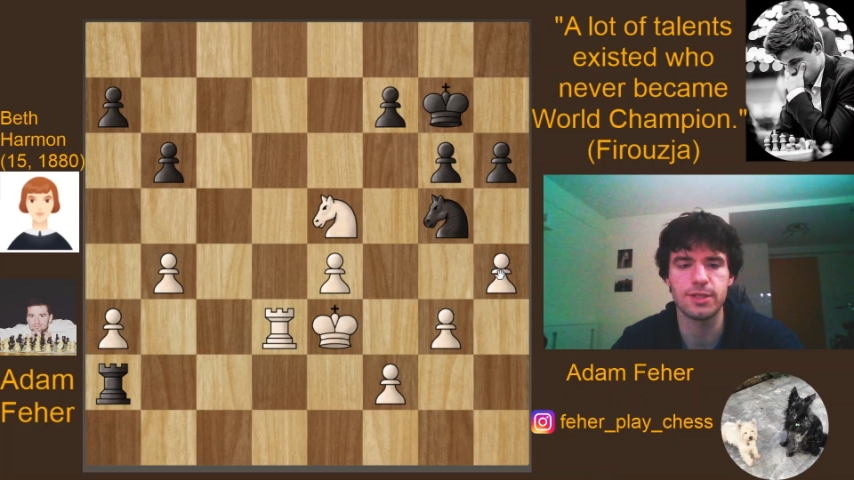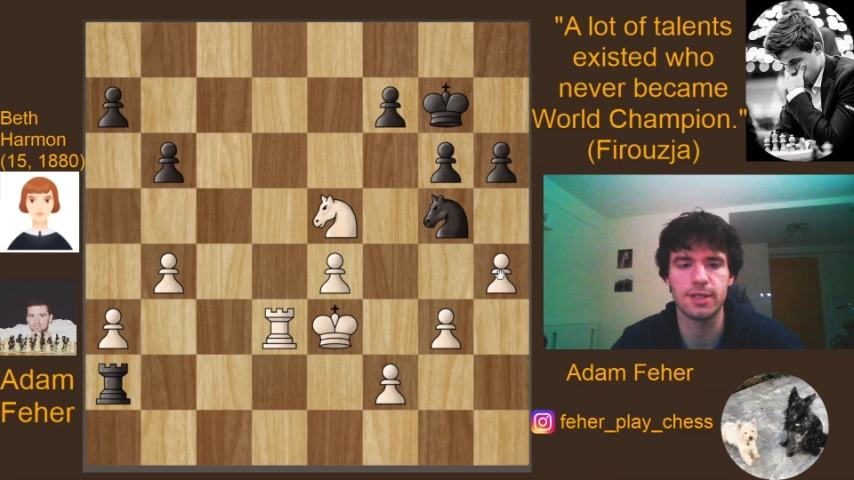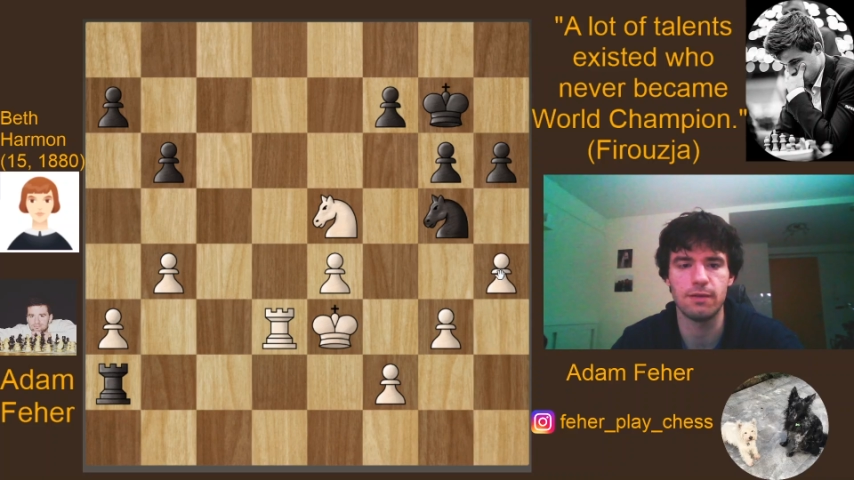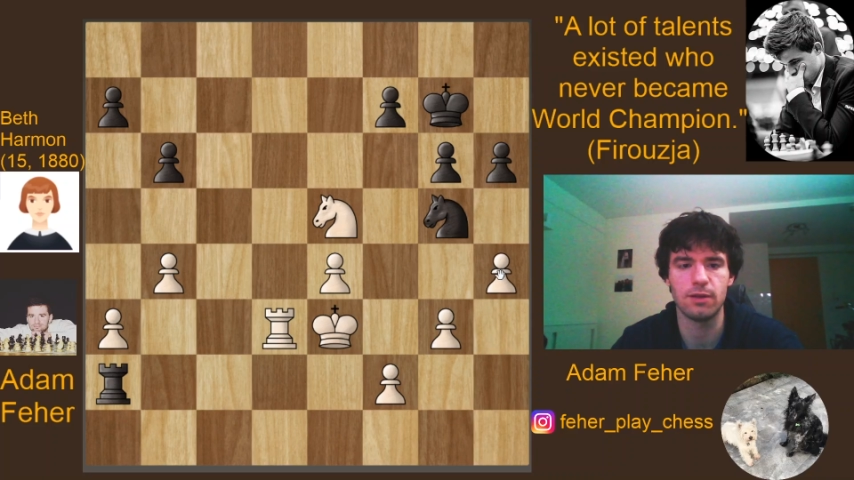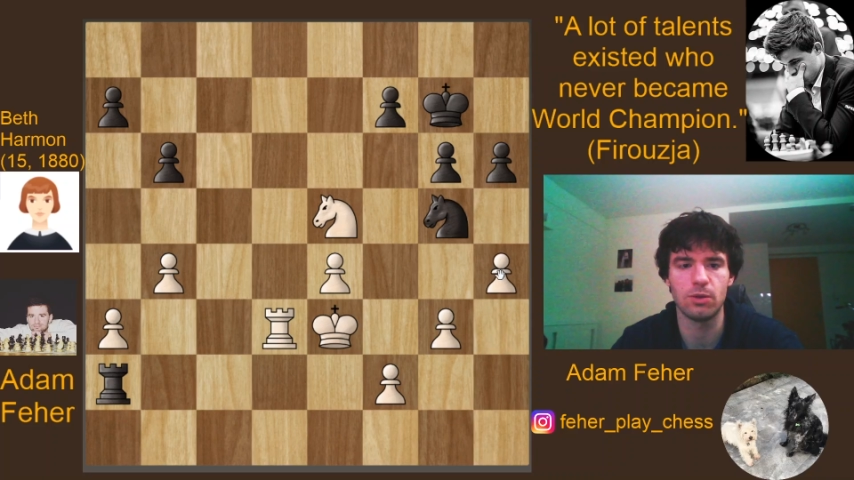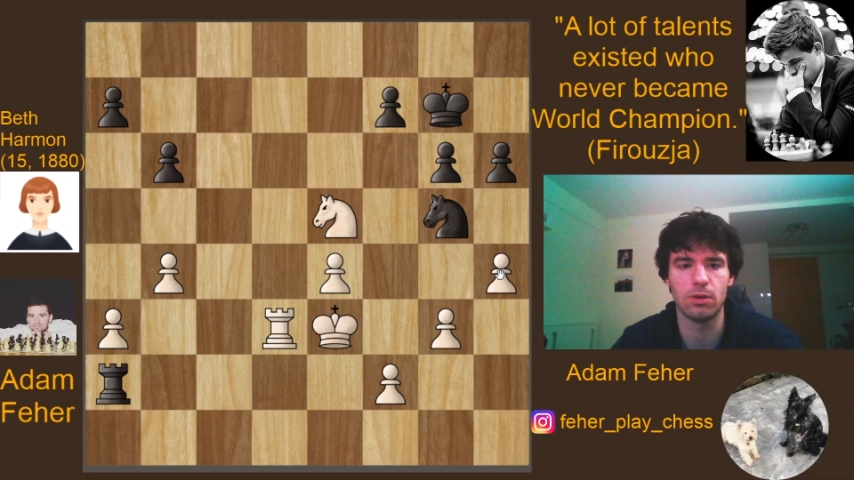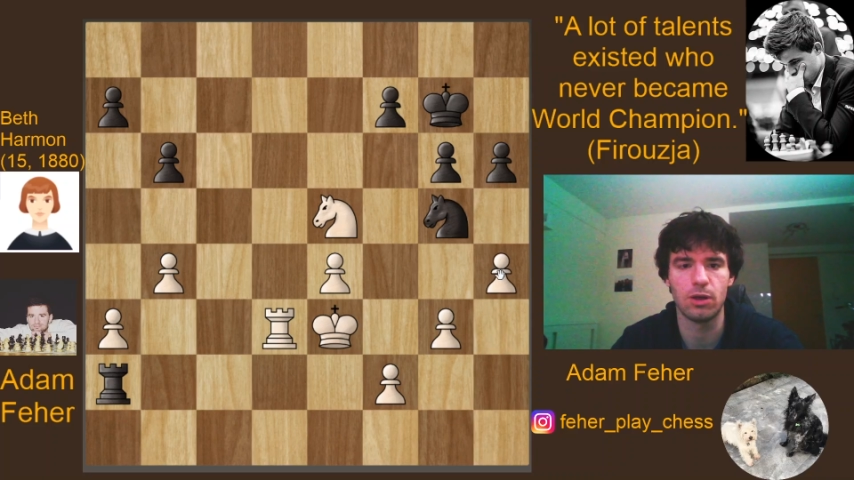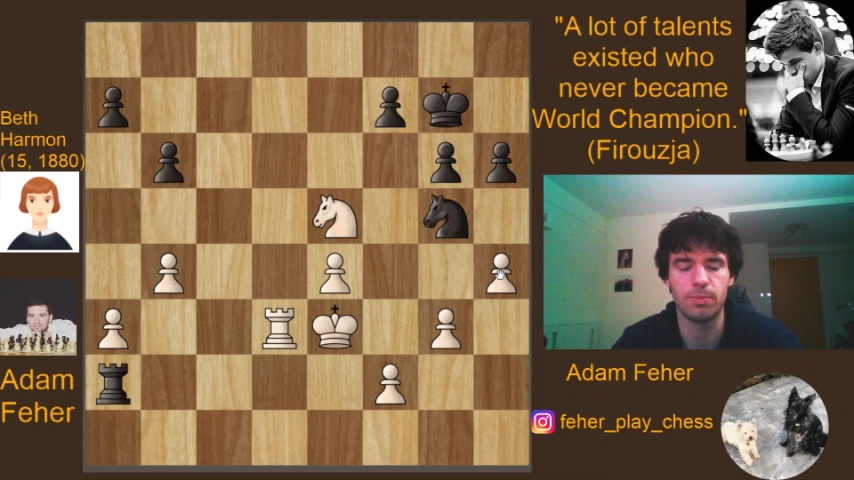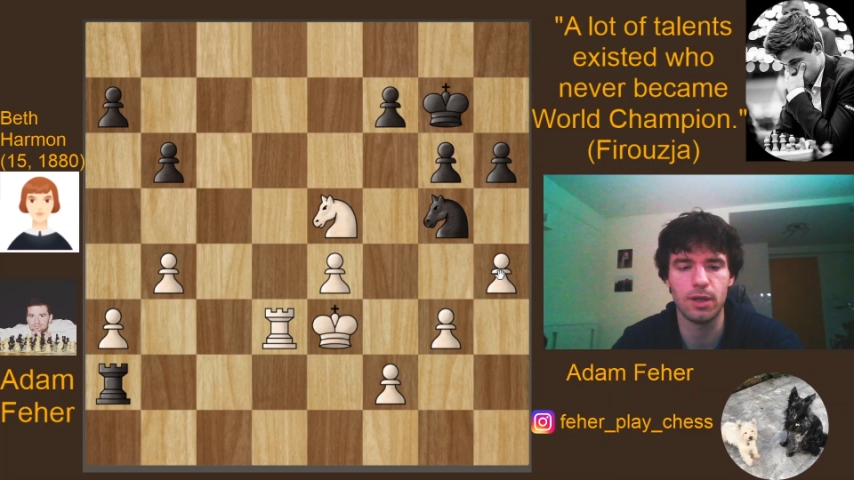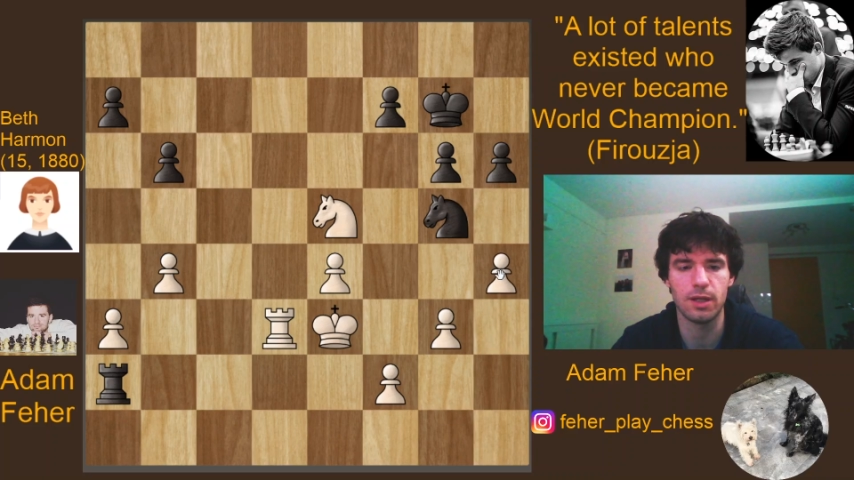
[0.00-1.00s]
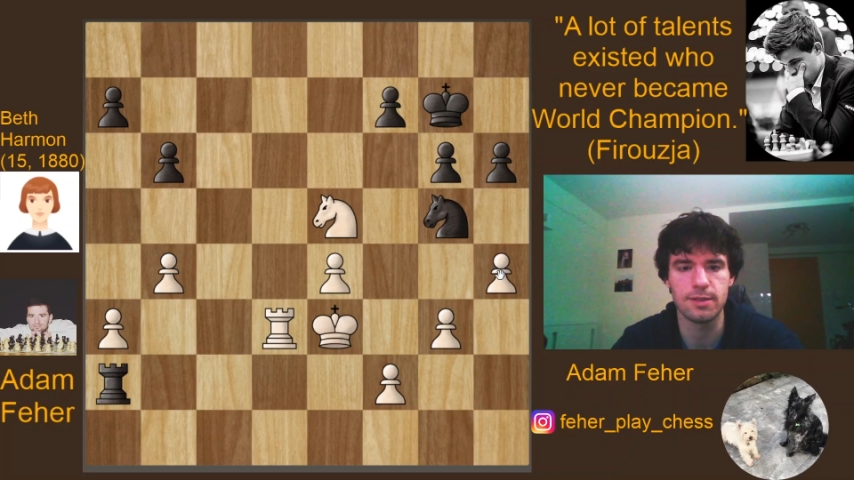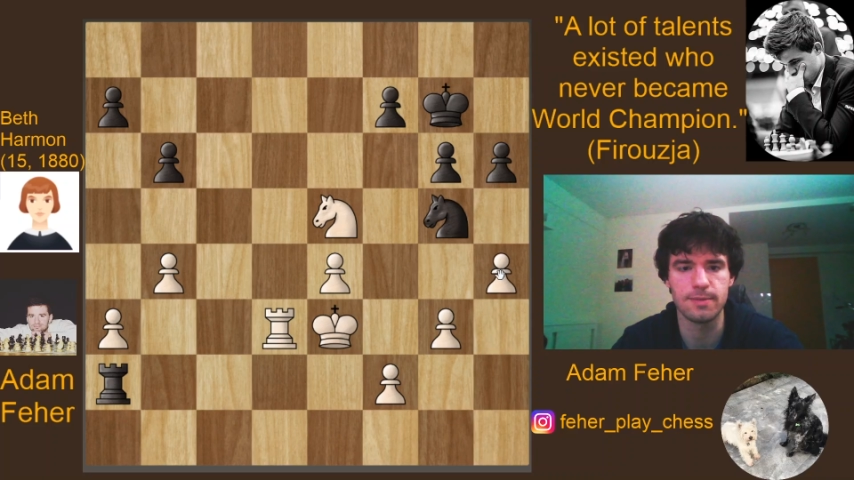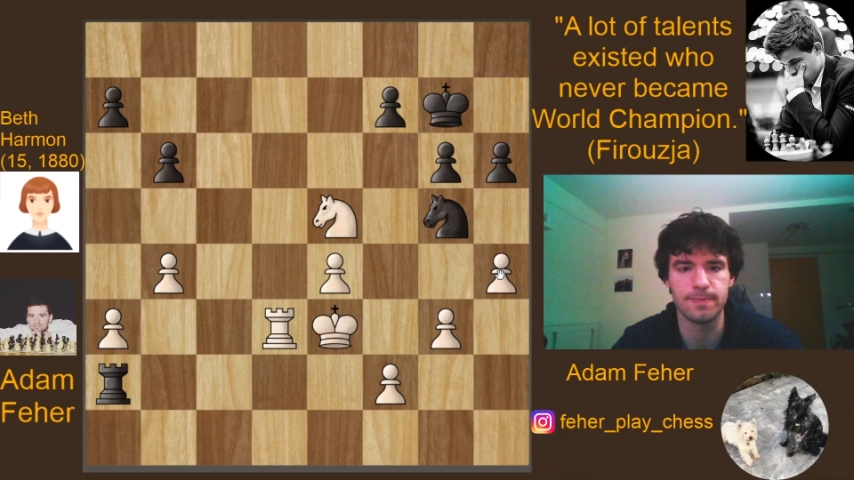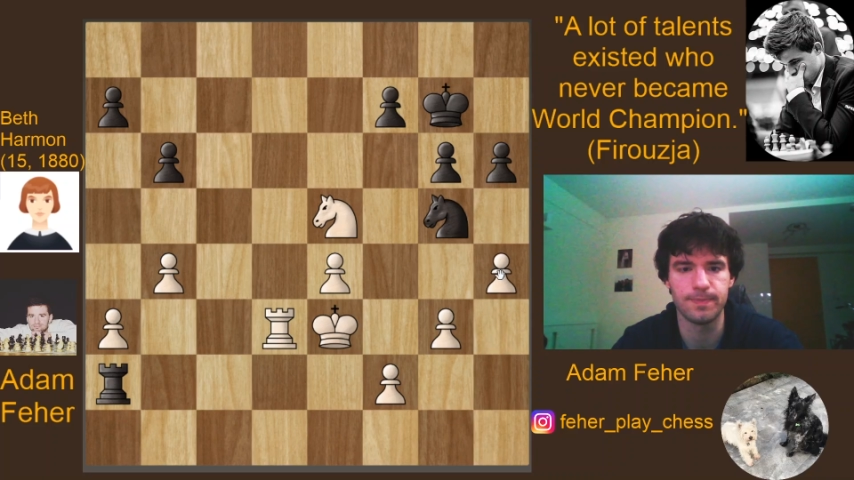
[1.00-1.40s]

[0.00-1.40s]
saving all our pawns.